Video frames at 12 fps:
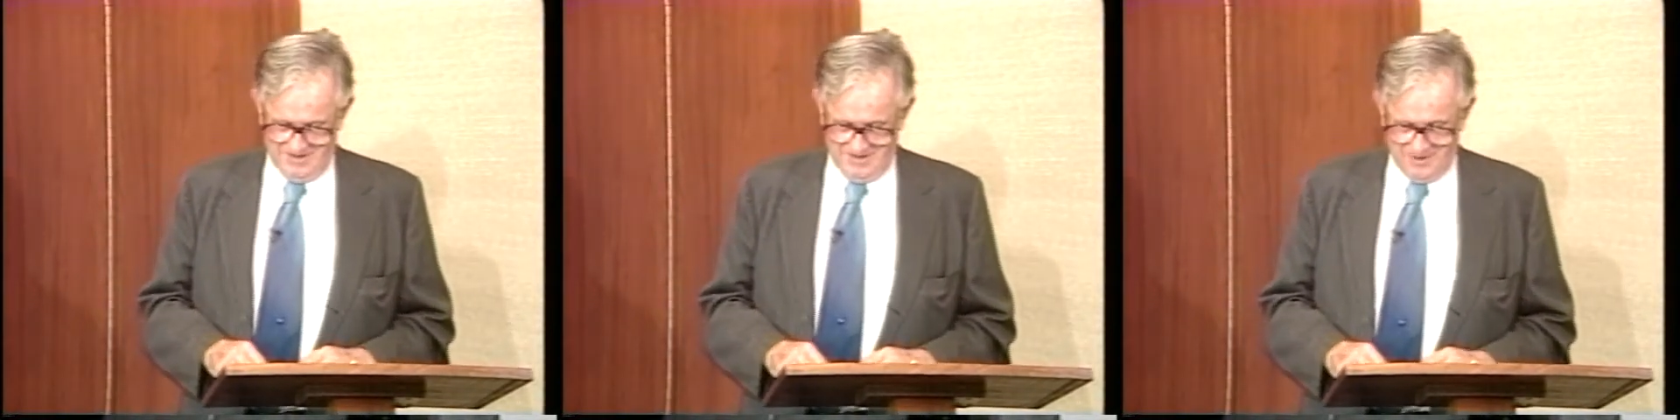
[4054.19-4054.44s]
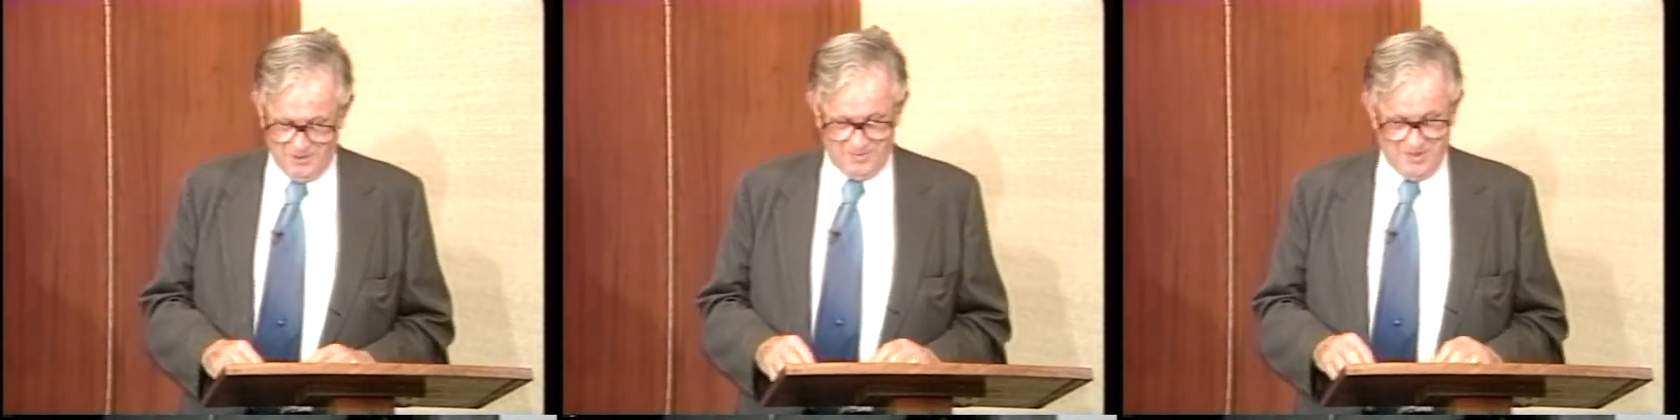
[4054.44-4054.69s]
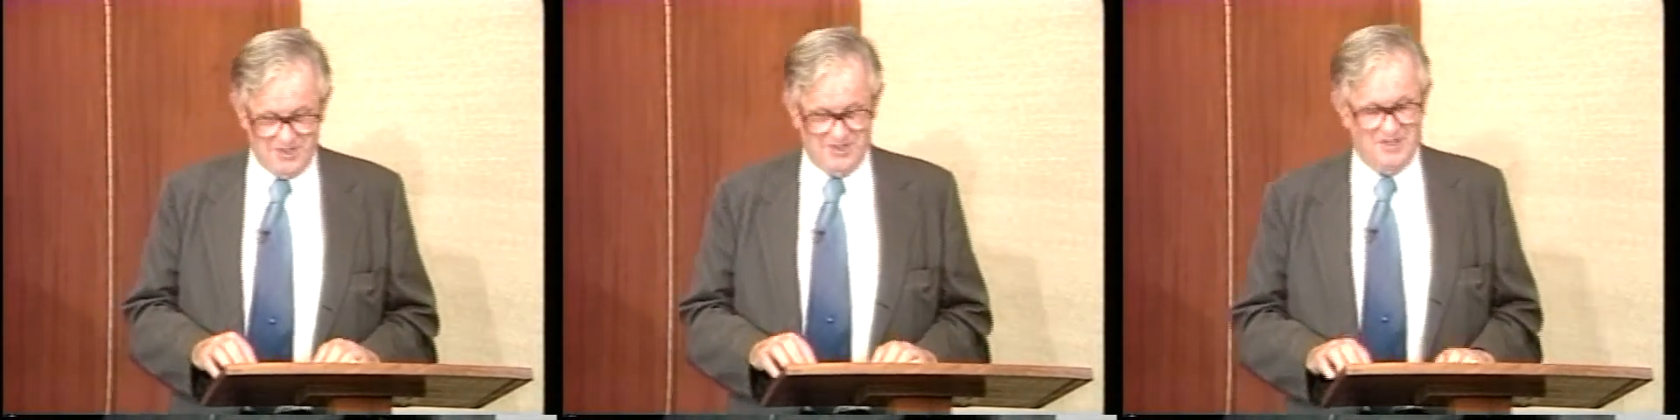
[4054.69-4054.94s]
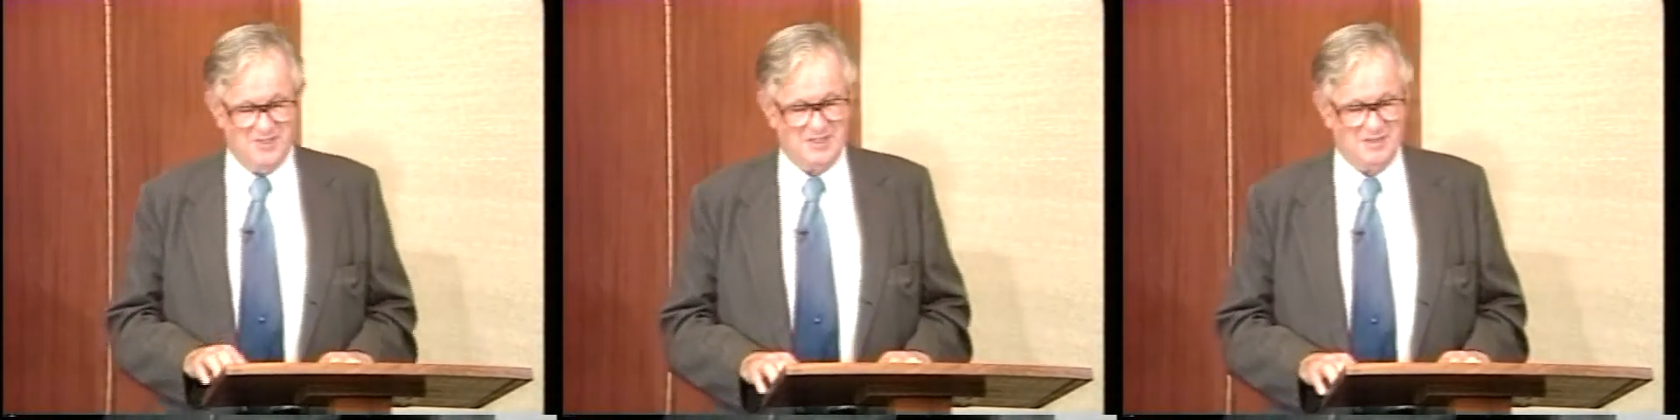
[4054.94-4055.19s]
stool
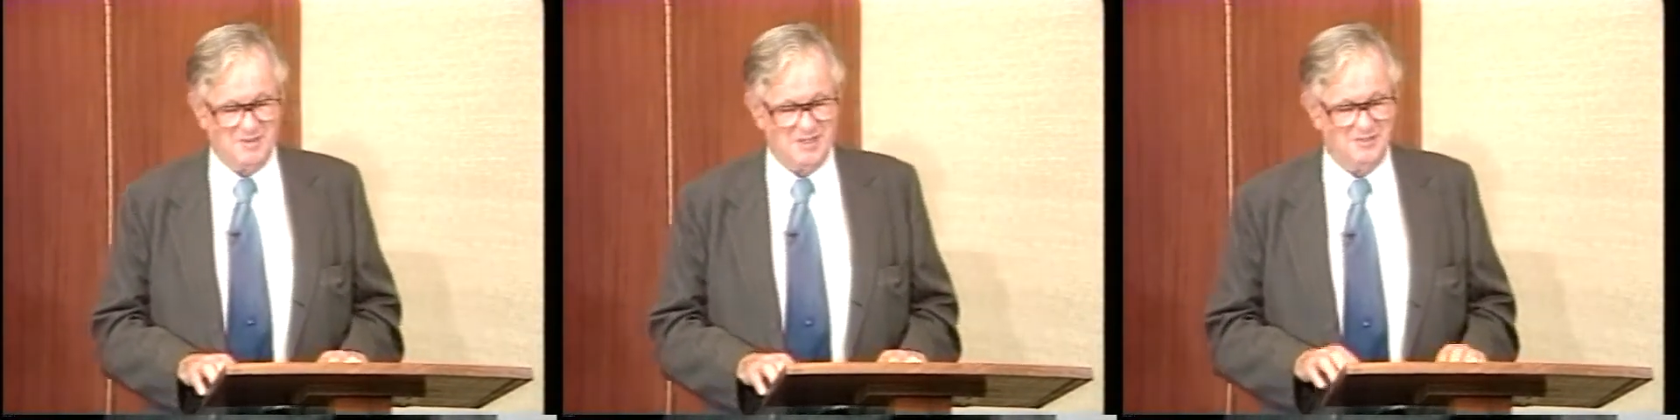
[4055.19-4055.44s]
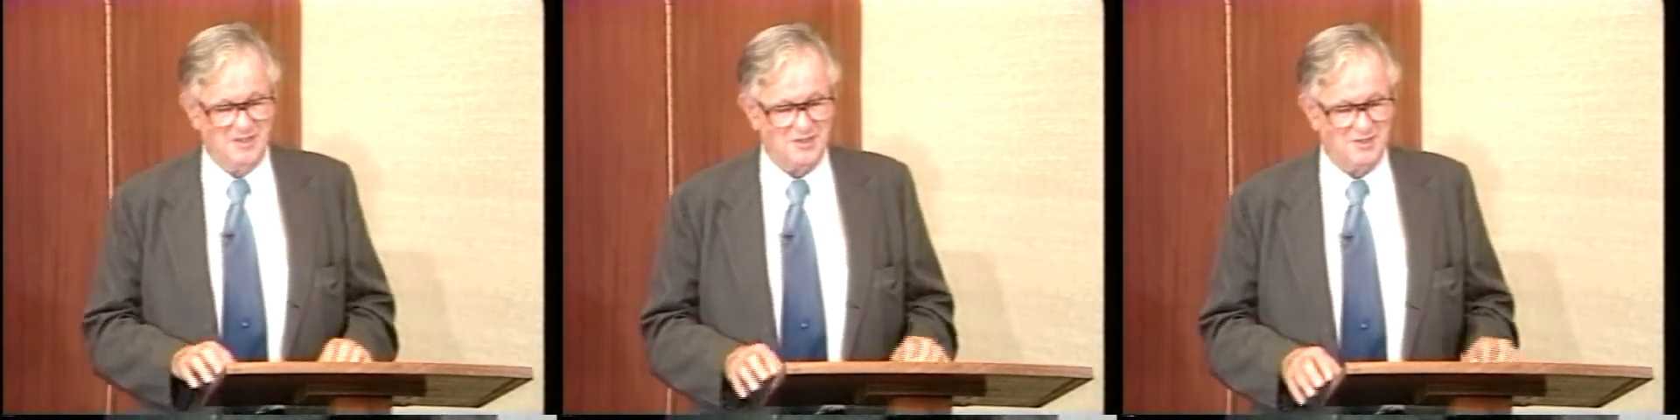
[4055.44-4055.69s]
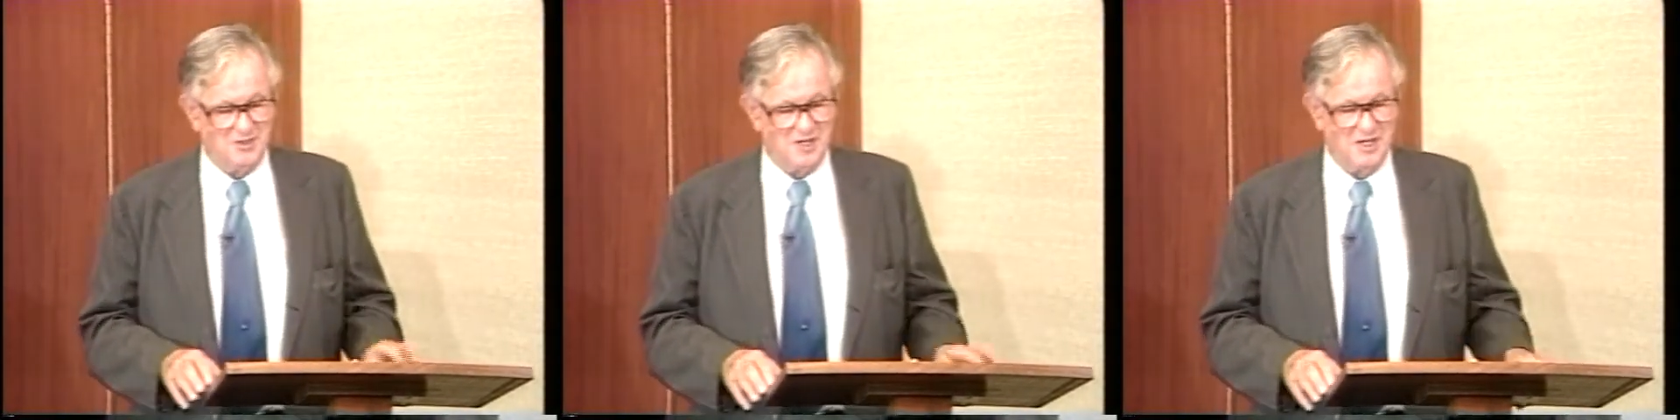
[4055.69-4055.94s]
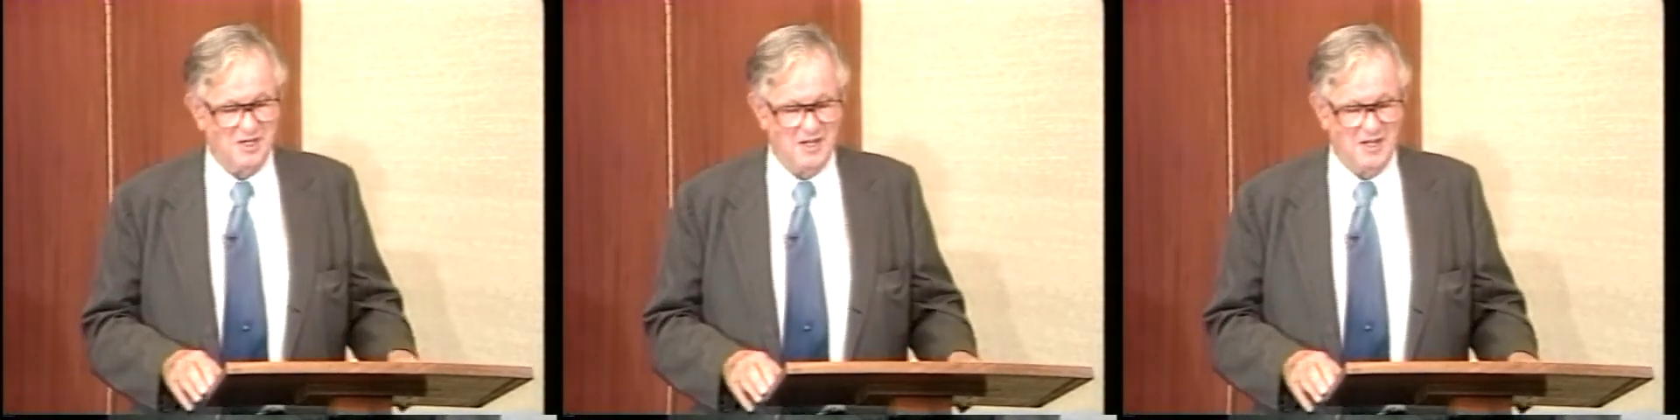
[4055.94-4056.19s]
pigeon or something of this sort.